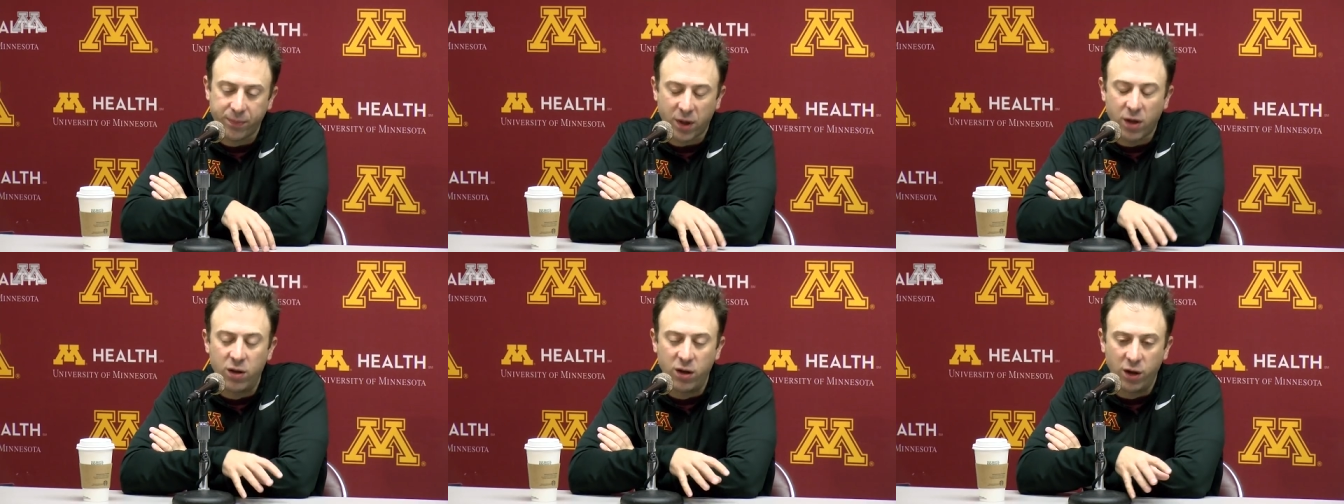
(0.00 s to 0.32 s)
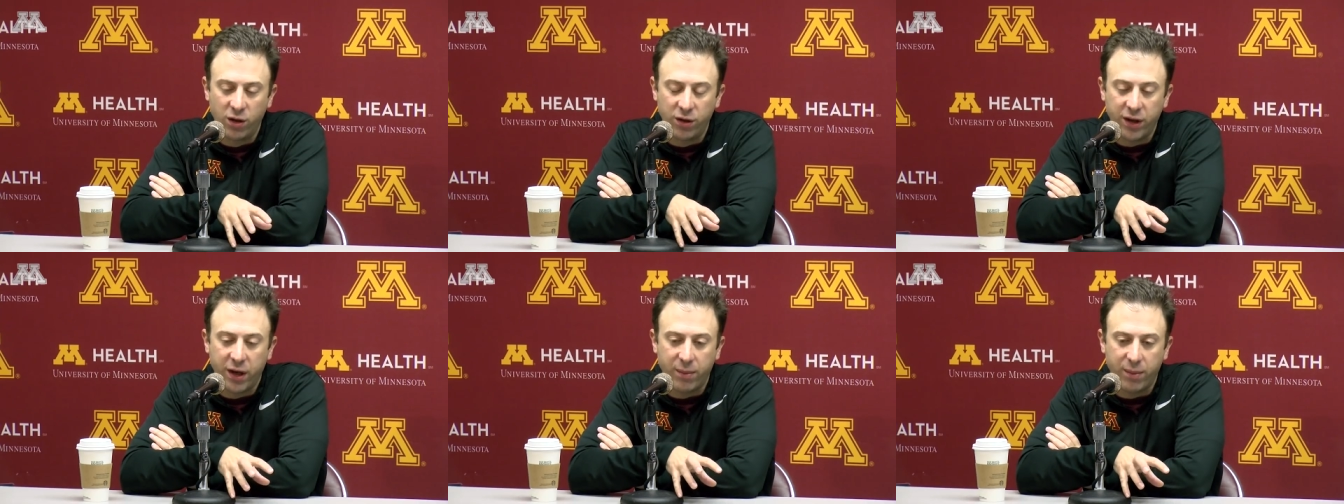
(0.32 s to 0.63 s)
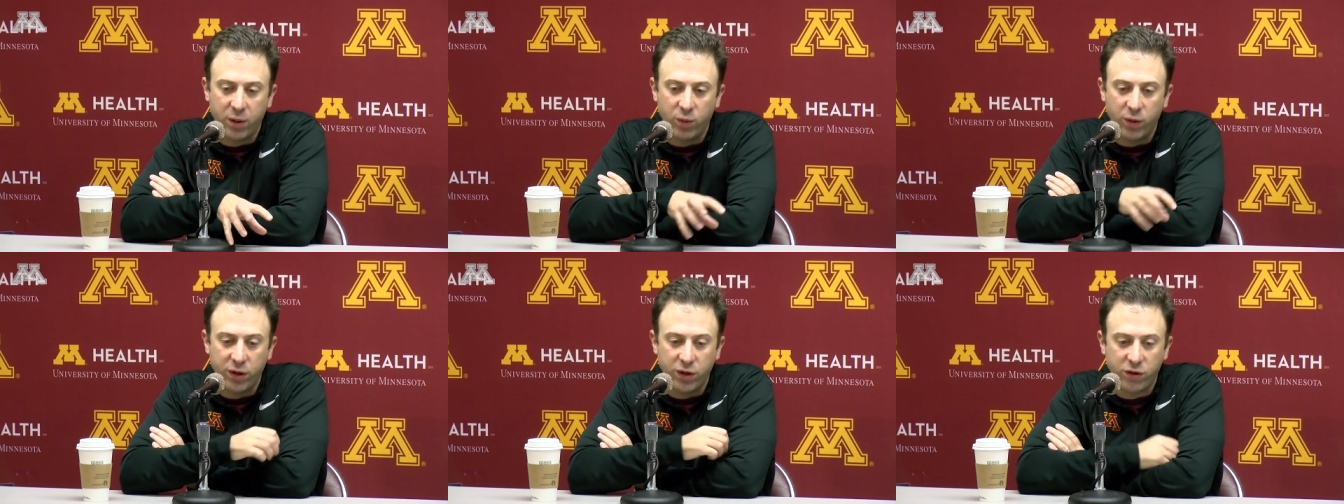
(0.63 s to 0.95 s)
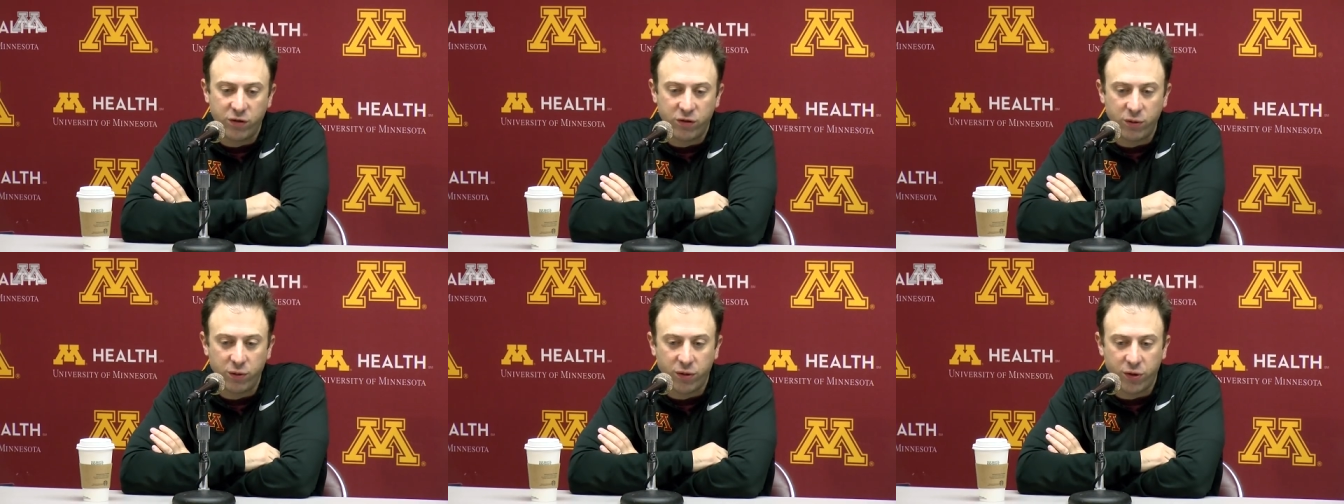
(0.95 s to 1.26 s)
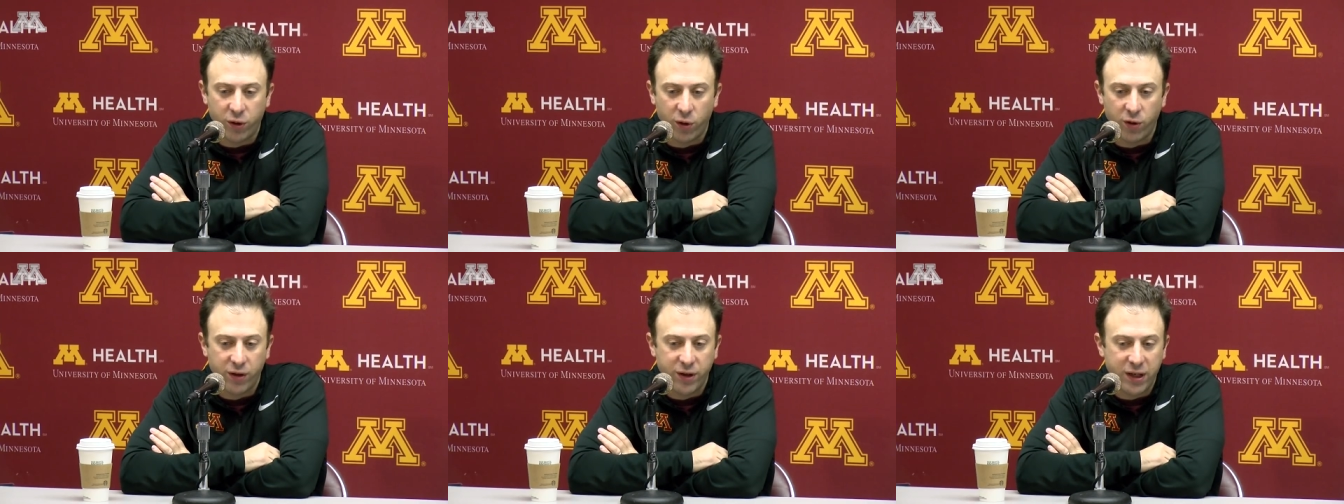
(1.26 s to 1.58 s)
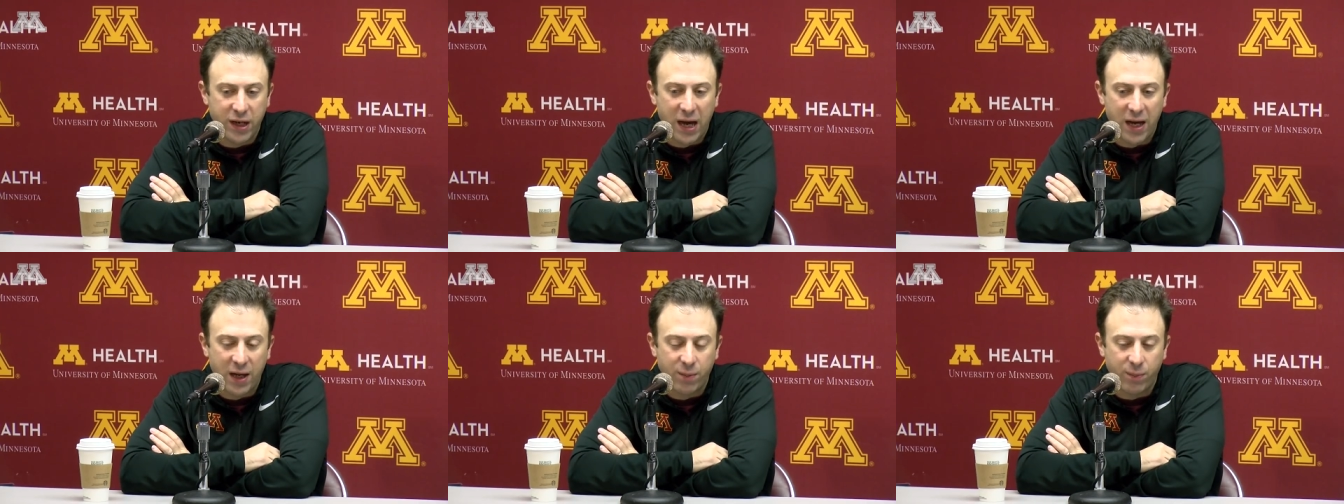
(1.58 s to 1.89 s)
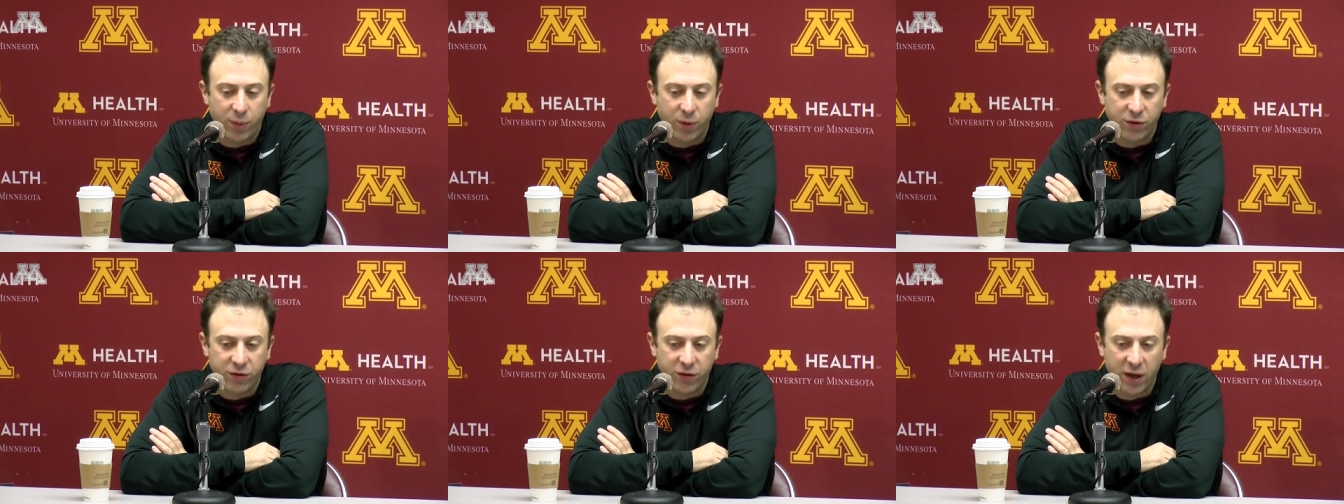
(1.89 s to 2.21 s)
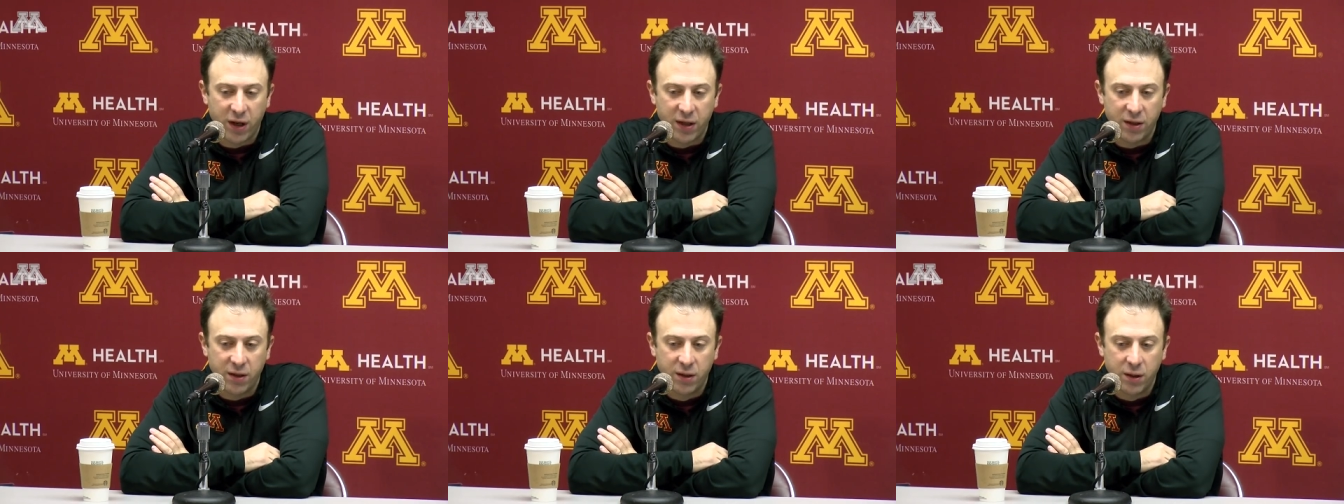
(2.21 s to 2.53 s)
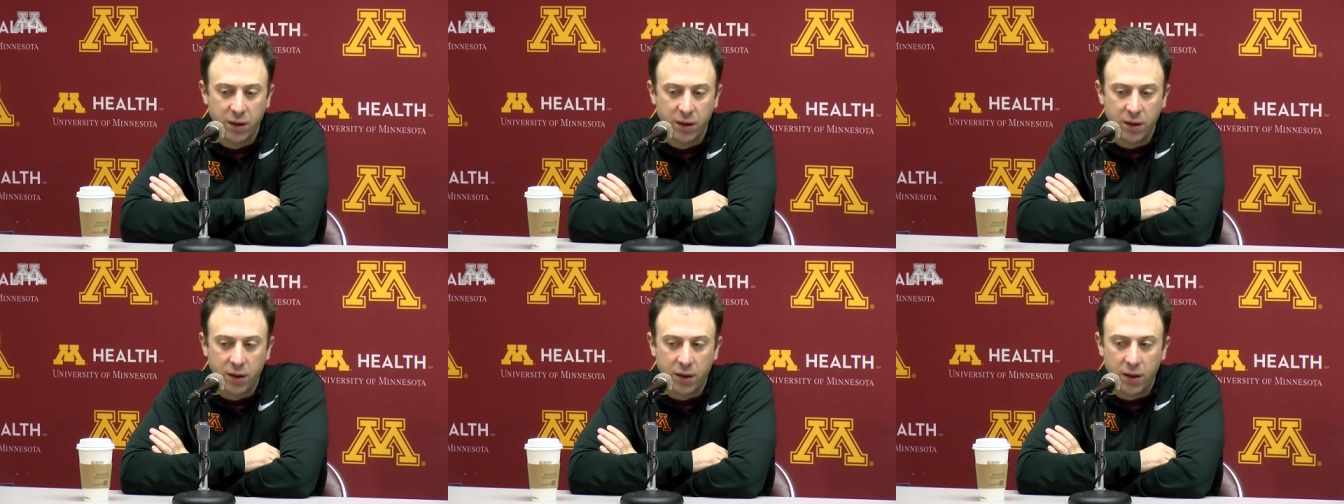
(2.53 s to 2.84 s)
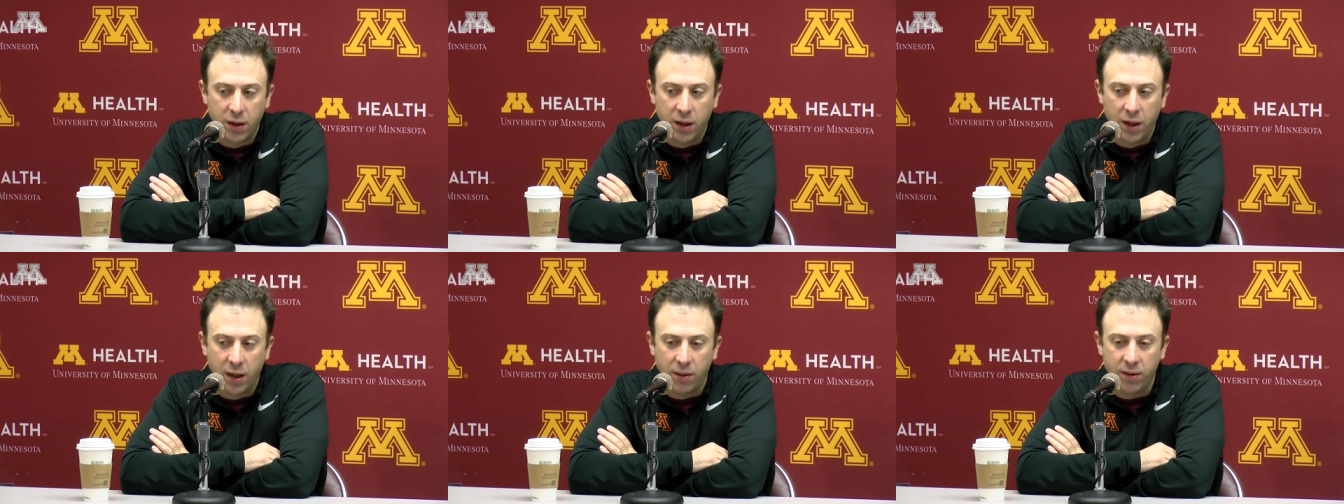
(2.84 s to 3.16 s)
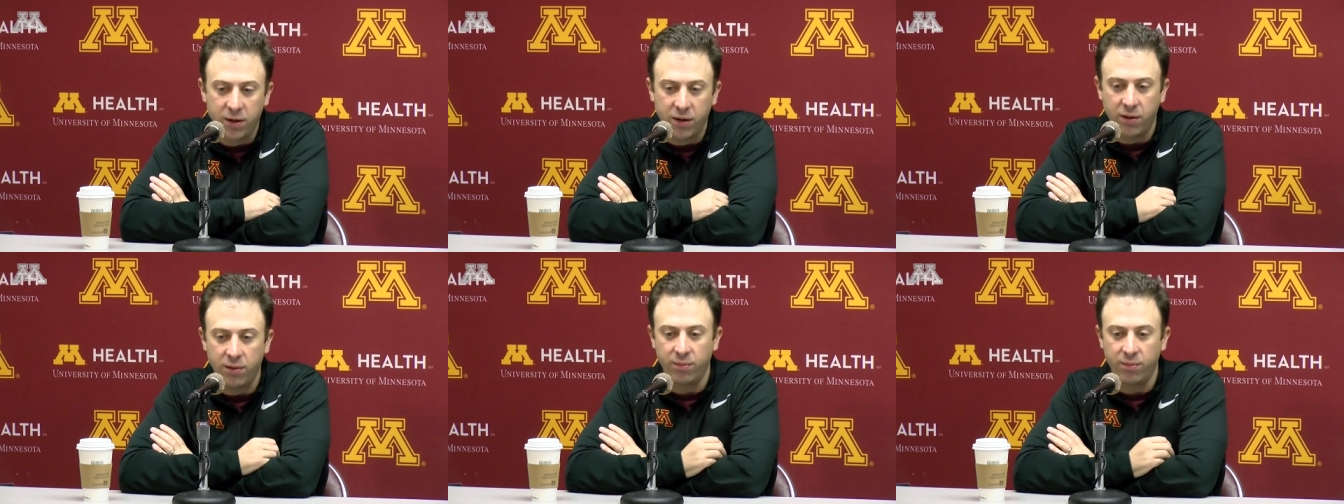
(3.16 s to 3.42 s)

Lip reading: clearly, I mean, when you shoot 39%, you got